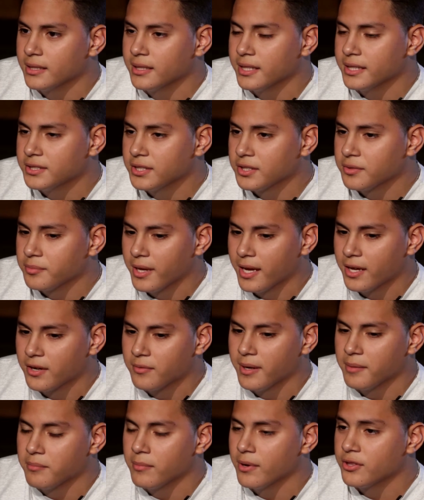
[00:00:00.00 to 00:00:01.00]
they took me out of
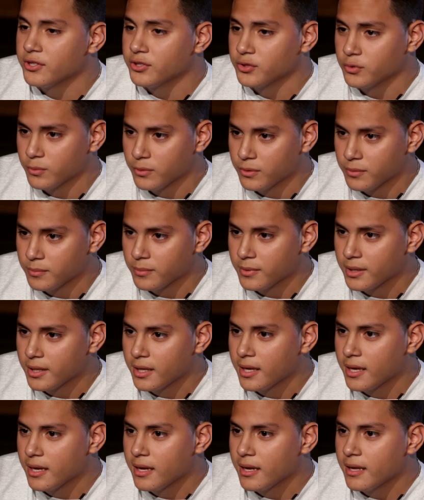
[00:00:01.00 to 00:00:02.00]
my mother's womb,
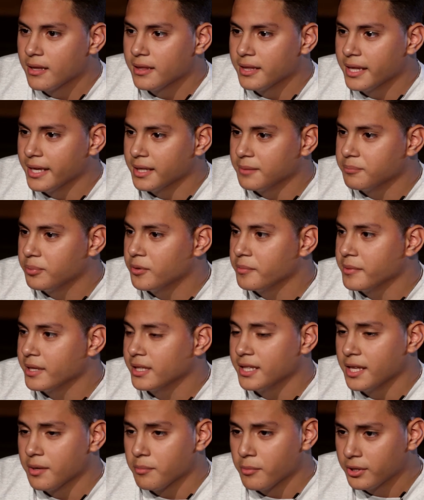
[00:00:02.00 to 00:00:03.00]
they put me in
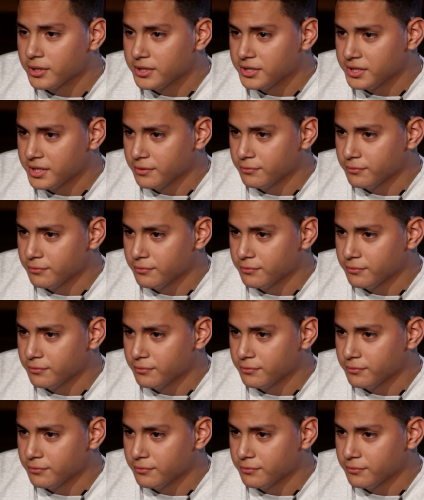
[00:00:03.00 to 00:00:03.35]
the emergency